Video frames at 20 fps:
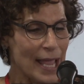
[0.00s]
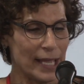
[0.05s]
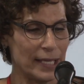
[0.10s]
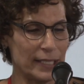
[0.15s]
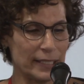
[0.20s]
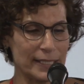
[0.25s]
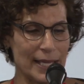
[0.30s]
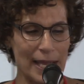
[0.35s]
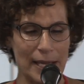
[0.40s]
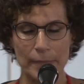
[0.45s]

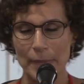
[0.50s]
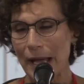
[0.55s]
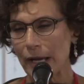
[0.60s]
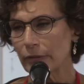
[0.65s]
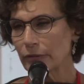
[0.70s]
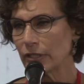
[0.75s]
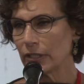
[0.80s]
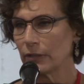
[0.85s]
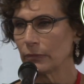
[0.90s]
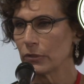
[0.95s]
And it came
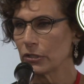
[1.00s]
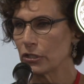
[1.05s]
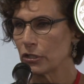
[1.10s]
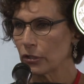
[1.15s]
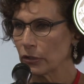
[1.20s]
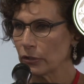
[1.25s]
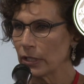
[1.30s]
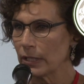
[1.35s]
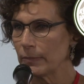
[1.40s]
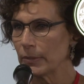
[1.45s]
out that it was
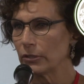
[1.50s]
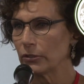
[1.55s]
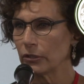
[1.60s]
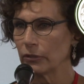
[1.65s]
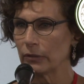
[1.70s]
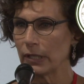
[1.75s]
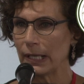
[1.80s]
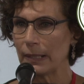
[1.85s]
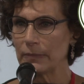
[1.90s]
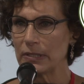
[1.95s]
thirty
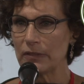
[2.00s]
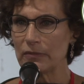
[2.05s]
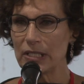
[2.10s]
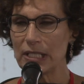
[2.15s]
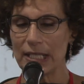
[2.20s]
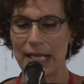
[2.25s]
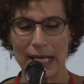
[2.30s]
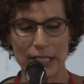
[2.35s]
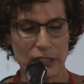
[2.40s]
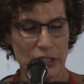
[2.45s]
milligrams of
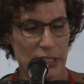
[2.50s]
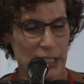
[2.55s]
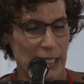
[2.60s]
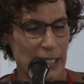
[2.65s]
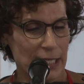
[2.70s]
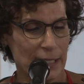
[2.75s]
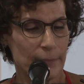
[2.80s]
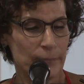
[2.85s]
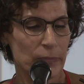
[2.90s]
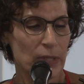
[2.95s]
T H
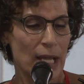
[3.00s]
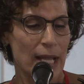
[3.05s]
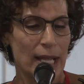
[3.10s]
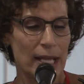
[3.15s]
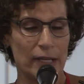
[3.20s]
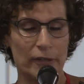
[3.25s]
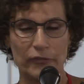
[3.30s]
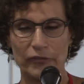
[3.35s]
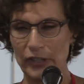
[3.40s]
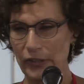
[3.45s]
C
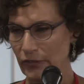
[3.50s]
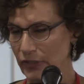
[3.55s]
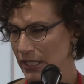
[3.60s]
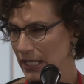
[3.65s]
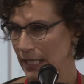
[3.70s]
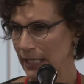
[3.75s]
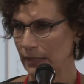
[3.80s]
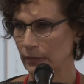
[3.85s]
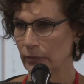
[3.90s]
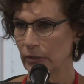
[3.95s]
and
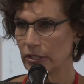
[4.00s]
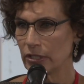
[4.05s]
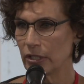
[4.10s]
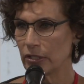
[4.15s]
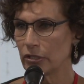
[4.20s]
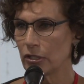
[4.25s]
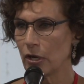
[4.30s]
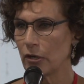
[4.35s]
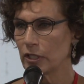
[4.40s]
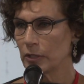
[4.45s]
fifteen was
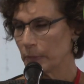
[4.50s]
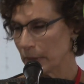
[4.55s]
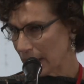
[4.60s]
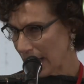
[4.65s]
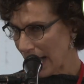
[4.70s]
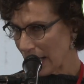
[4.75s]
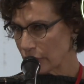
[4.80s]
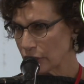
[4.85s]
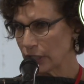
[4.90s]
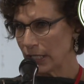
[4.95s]
the dose, but
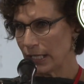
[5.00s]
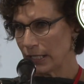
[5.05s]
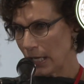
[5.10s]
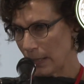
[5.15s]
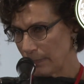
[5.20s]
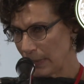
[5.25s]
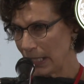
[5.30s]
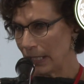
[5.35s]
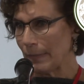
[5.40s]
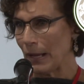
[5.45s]
it actually ended
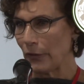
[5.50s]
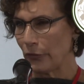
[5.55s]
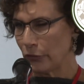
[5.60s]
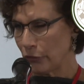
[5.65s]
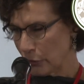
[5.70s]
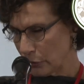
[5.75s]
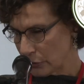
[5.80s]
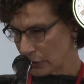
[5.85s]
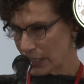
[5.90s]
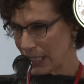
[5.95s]
up being about
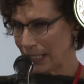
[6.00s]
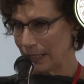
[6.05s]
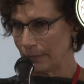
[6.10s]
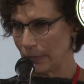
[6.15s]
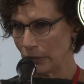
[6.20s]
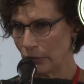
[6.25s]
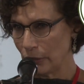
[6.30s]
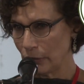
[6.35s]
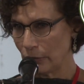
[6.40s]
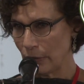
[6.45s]
thirteen
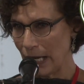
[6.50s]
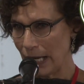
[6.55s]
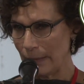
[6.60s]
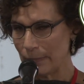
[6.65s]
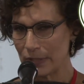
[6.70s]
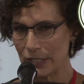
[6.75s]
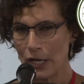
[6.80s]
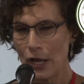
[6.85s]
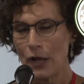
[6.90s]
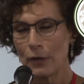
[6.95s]
milligrams,